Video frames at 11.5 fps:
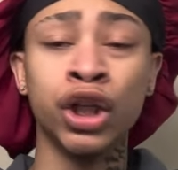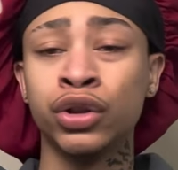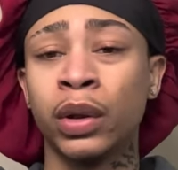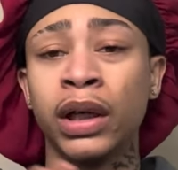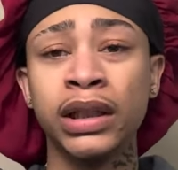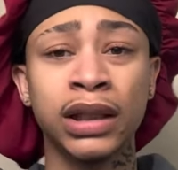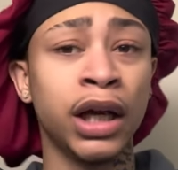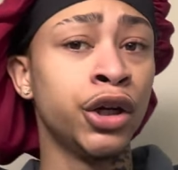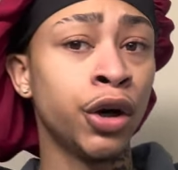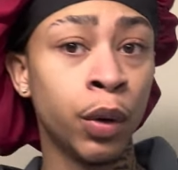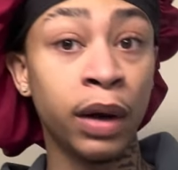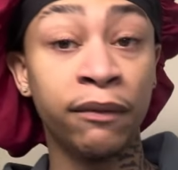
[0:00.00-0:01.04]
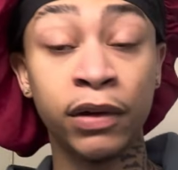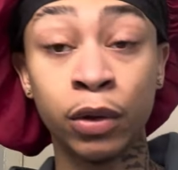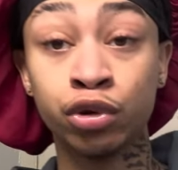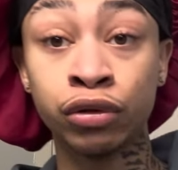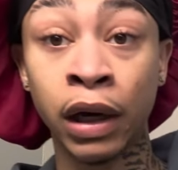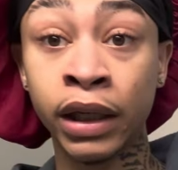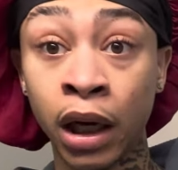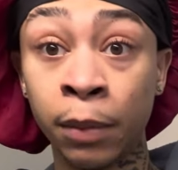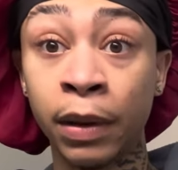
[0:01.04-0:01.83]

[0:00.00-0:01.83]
So he's like, yo, if it don't dry up